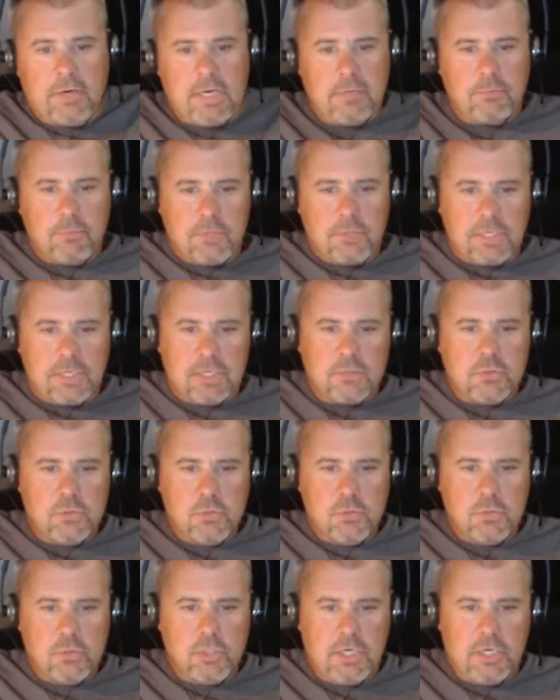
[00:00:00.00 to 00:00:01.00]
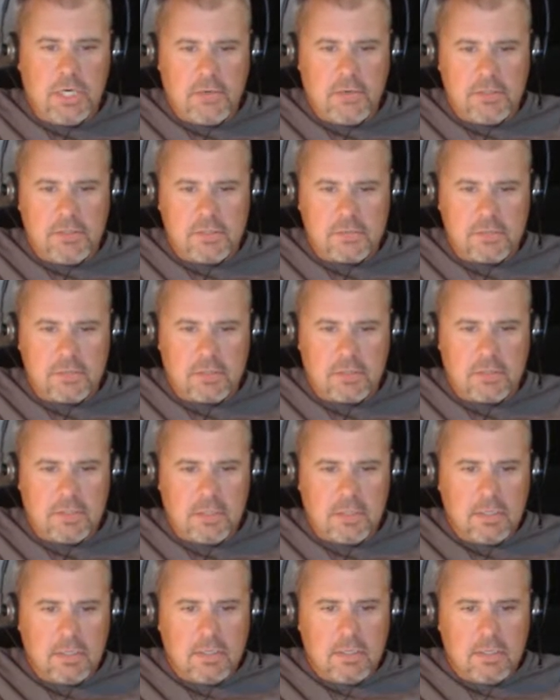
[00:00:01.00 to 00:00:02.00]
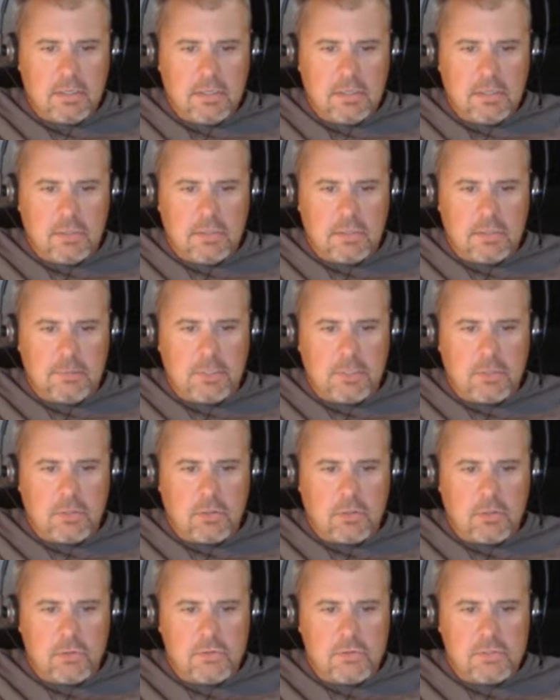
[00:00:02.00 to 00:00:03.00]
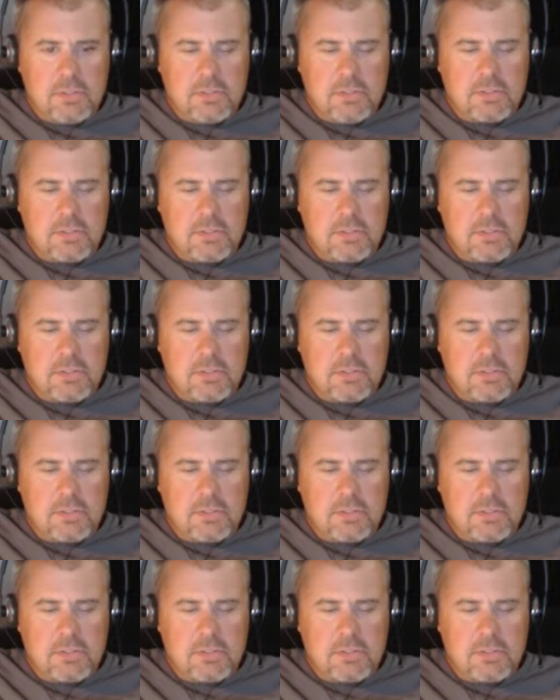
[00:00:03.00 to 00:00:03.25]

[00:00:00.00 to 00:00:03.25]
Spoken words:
we got two good areas here. Let me close this